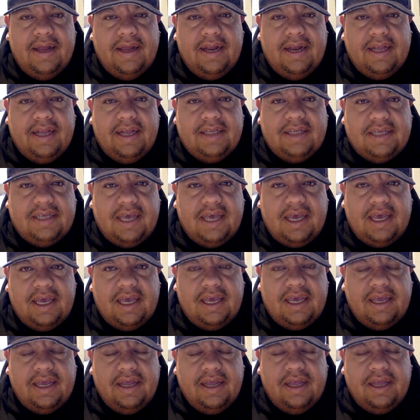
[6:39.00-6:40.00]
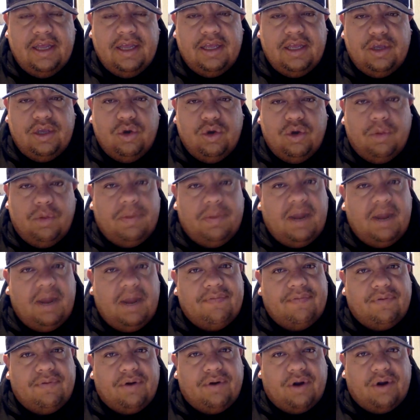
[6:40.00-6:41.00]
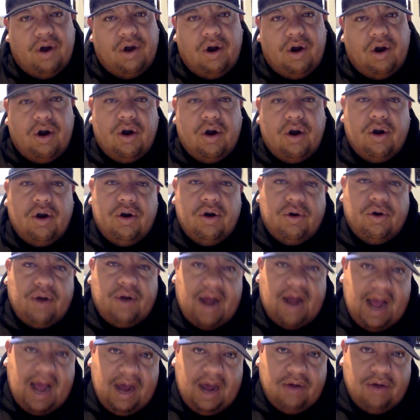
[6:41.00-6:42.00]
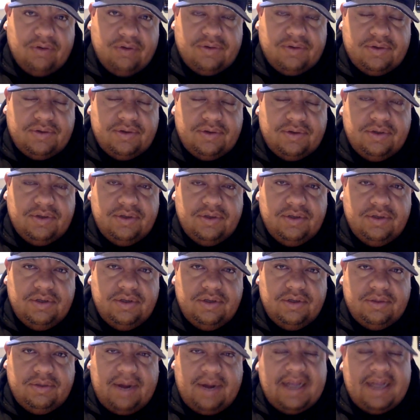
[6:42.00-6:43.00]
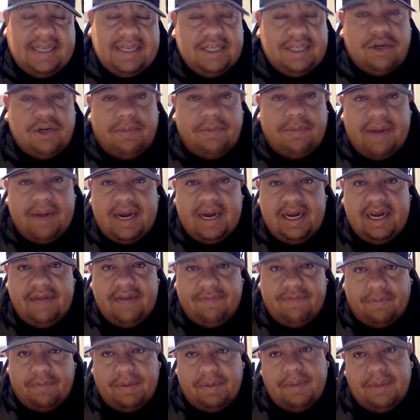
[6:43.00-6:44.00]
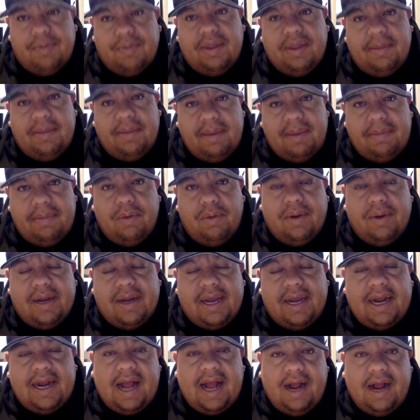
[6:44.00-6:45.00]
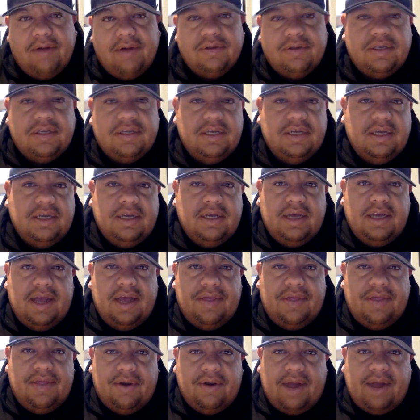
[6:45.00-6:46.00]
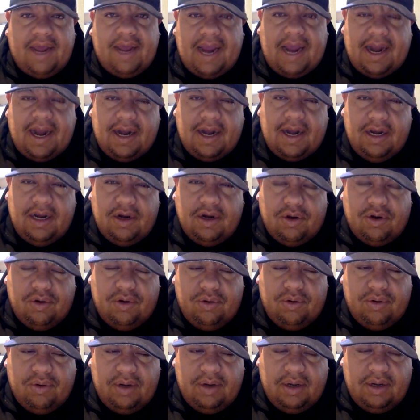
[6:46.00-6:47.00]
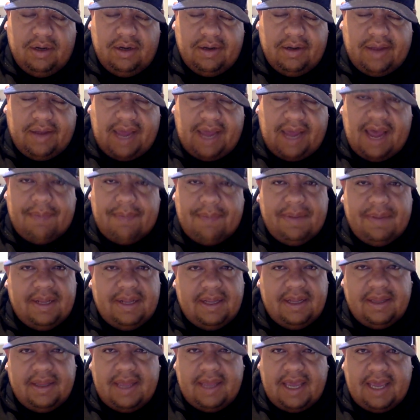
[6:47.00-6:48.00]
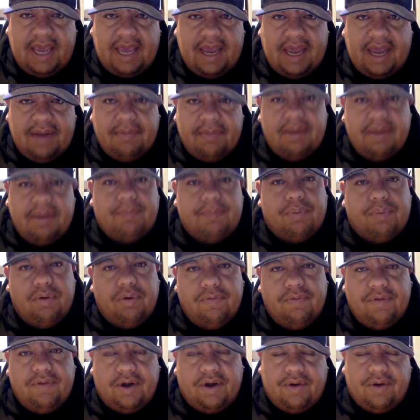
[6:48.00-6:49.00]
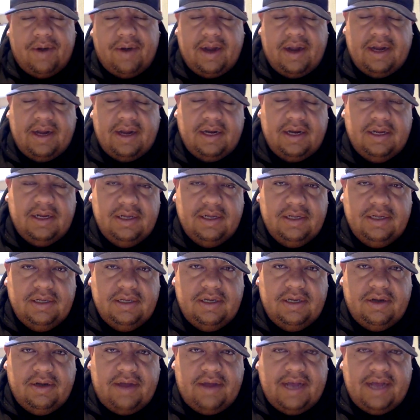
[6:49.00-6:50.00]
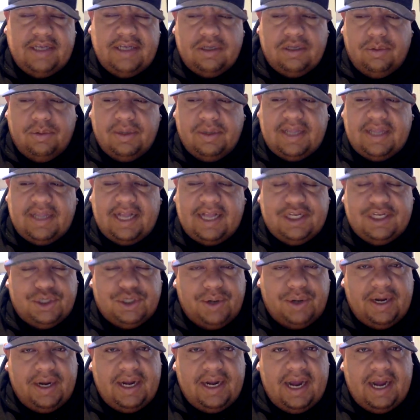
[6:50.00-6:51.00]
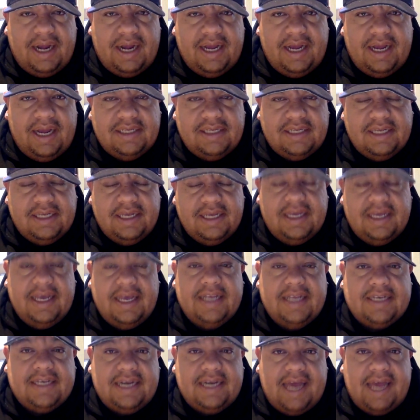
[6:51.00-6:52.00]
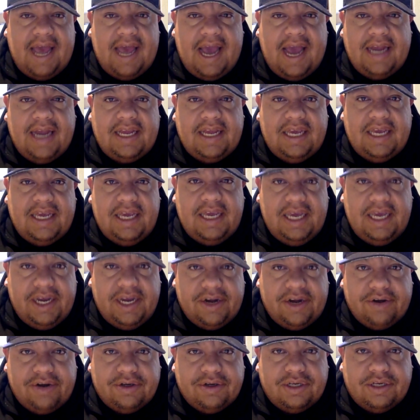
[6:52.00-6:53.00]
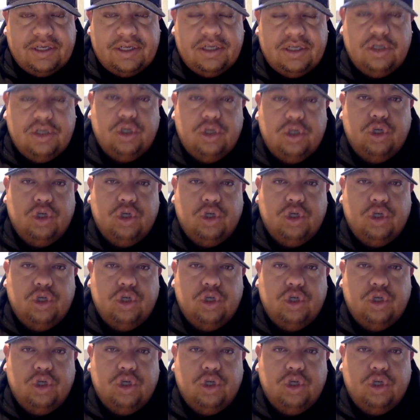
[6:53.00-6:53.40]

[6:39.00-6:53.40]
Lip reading: let's say you apply for a car or a house, right? These are mainly for people that maybe want to get a house and they're like at a little gap and they can't improve their credit. Okay, so what that trade line is, it's going to add years